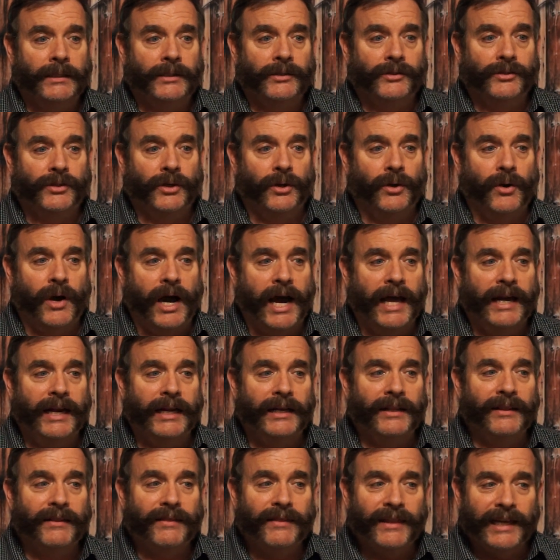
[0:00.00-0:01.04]
So I
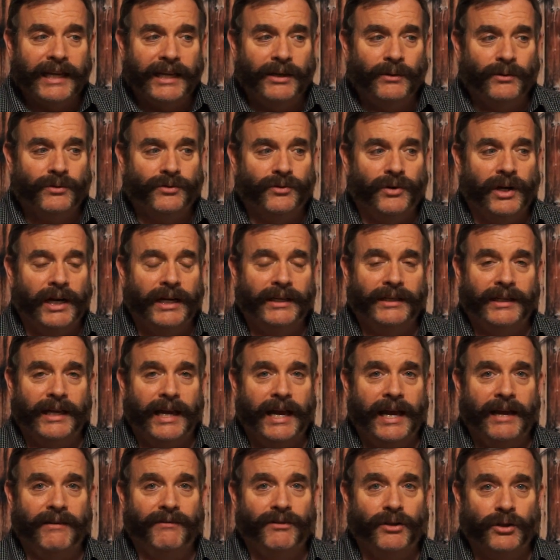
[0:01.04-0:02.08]
didn't think it was right to
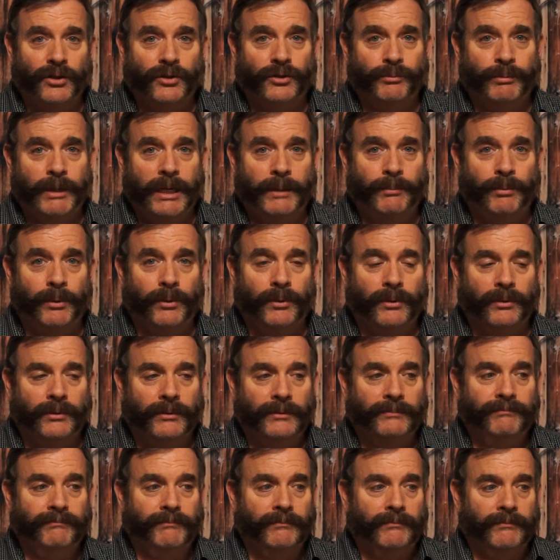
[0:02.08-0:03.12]
have those people
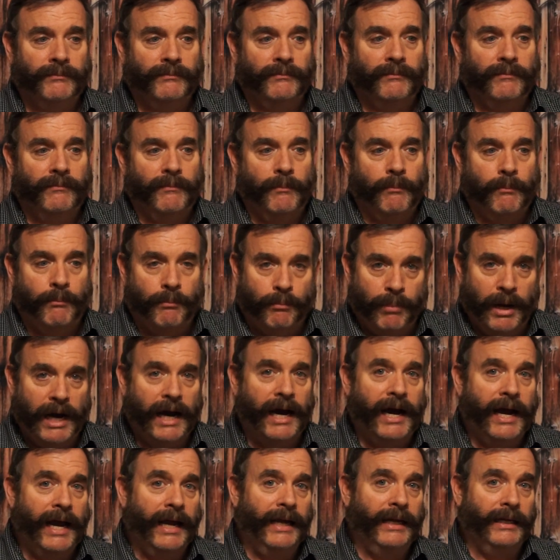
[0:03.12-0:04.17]

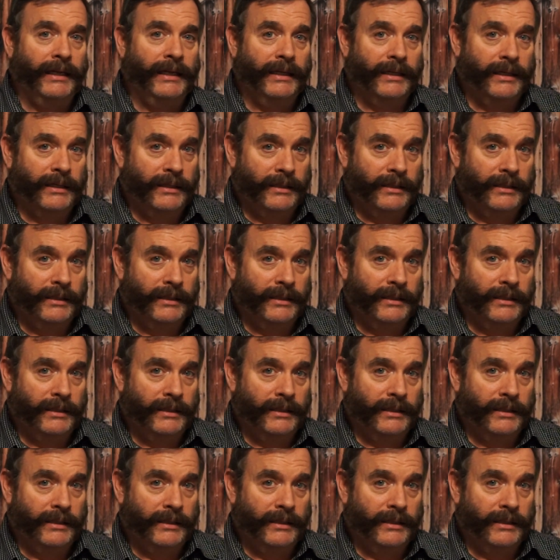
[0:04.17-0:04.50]
buy